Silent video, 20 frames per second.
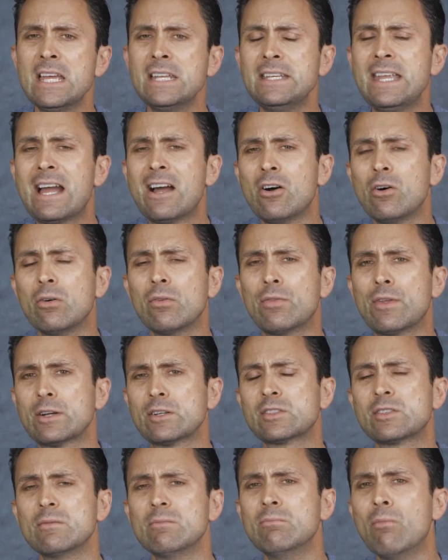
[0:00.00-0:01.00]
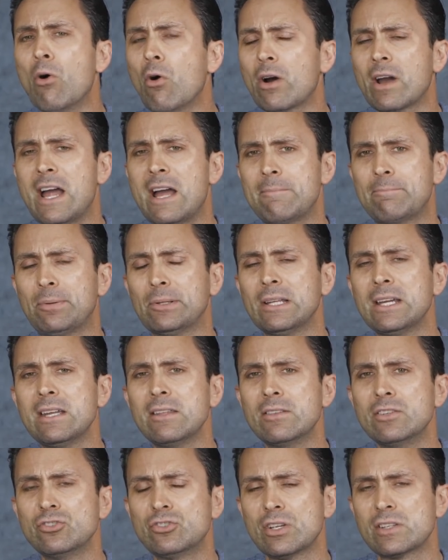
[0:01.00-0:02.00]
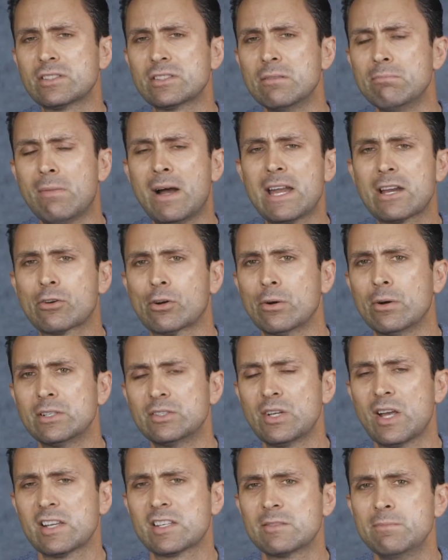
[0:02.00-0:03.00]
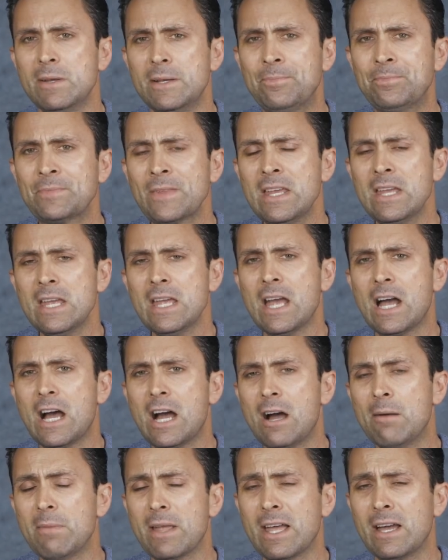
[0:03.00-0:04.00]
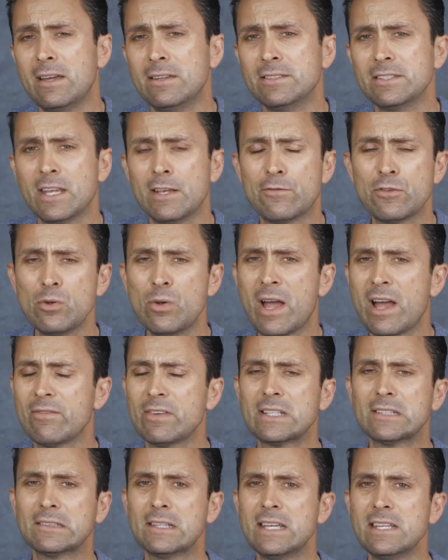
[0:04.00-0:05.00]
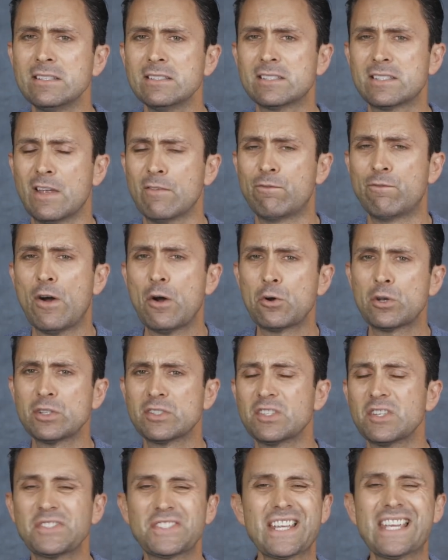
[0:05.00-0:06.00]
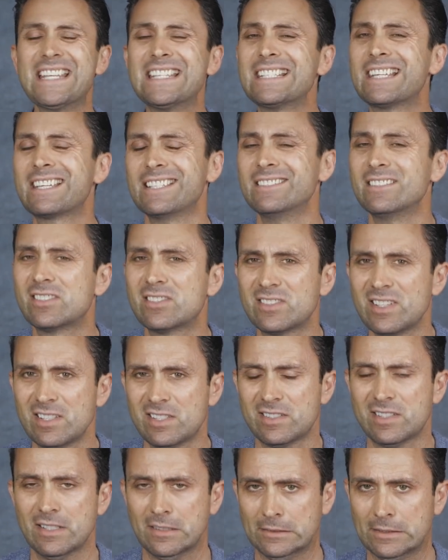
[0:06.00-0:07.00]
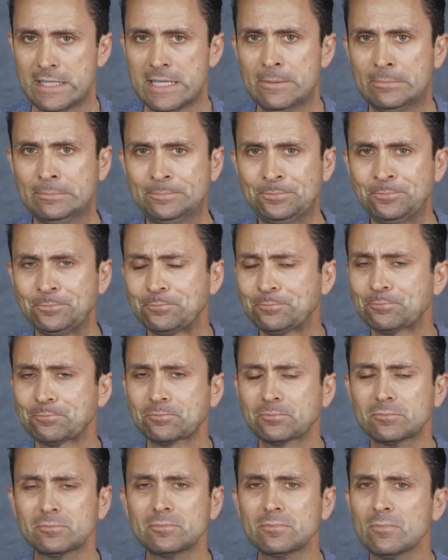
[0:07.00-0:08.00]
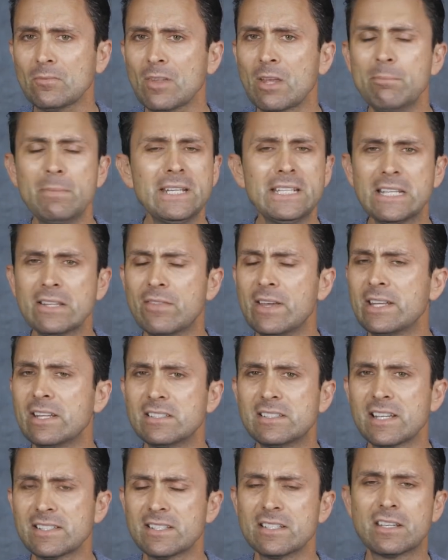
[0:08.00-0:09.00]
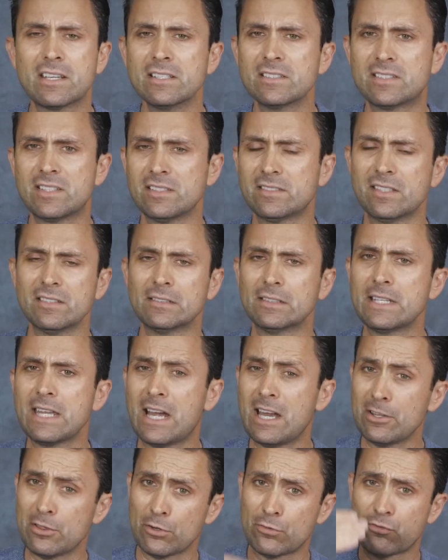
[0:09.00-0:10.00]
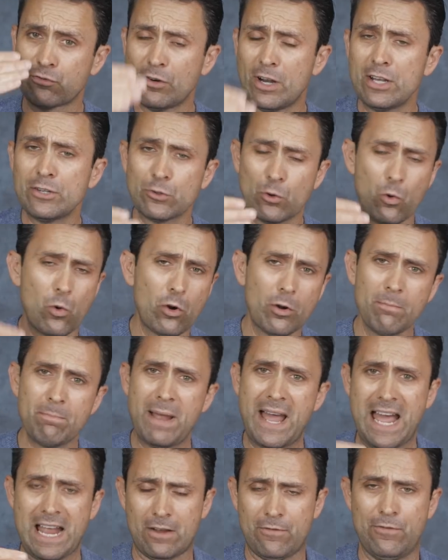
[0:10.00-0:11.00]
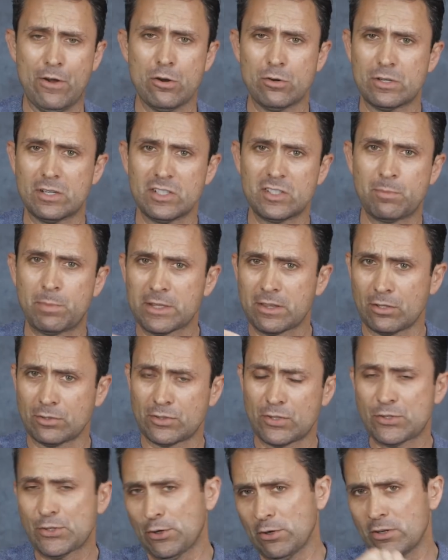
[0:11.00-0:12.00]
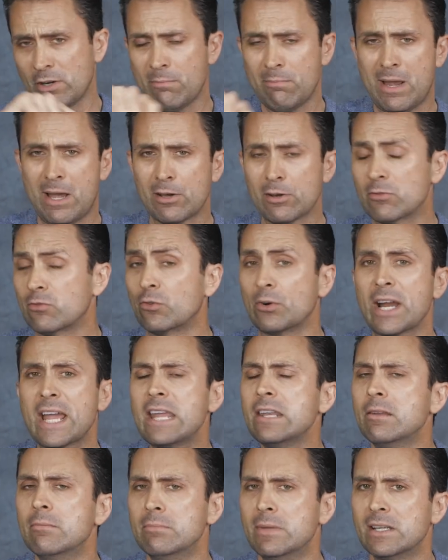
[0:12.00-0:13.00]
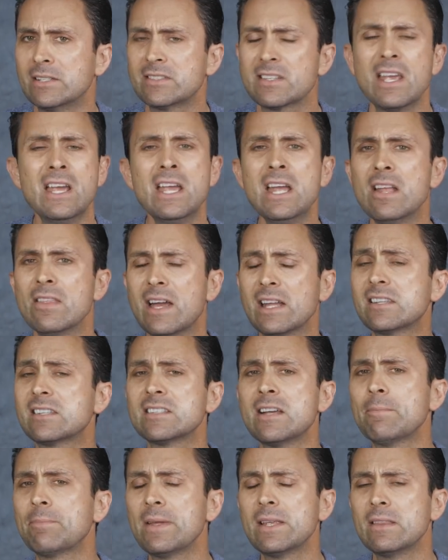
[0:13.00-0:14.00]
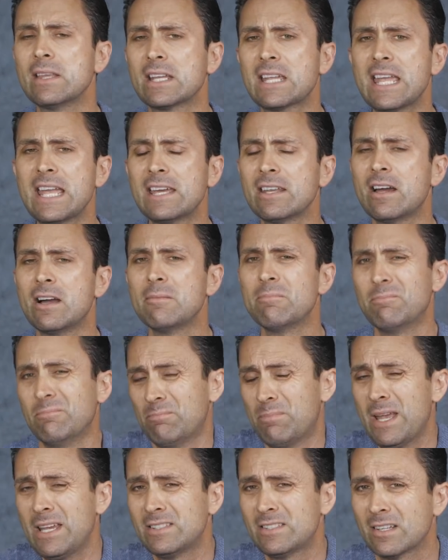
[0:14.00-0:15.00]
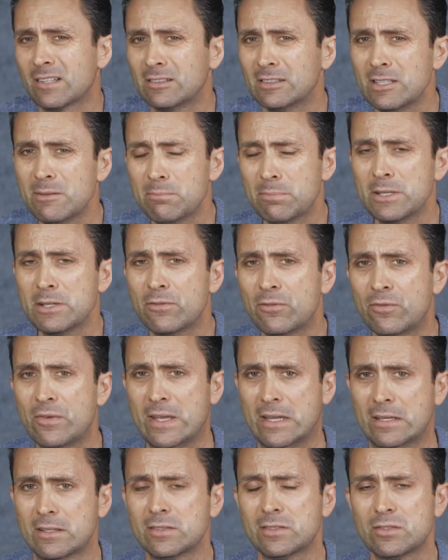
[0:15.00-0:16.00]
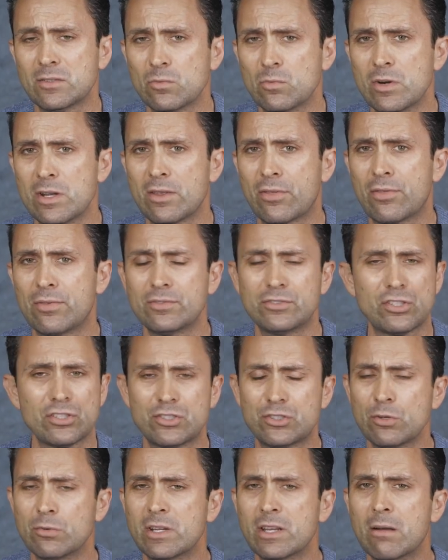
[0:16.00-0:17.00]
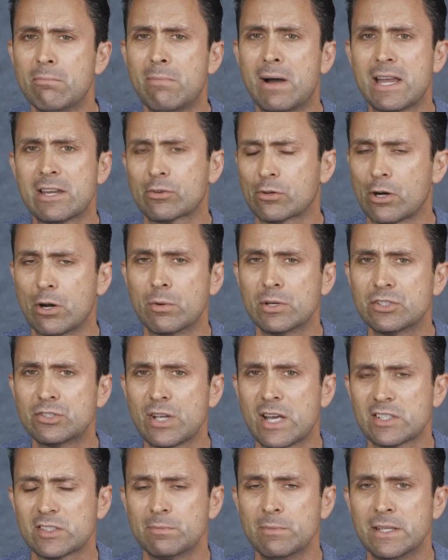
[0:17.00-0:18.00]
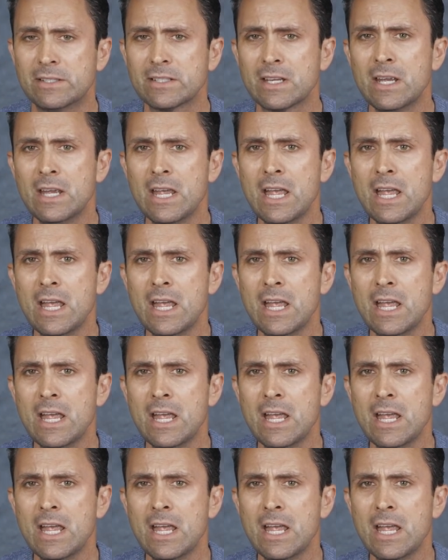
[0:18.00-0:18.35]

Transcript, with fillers: Now, there's more at play than just the micro adjustment. And if you have a lens that focuses inconsistently, meaning that it doesn't consistently either front or back focus, but there's a certain amount of randomness, that's something that cannot basically be fixed with just doing a micro adjustment.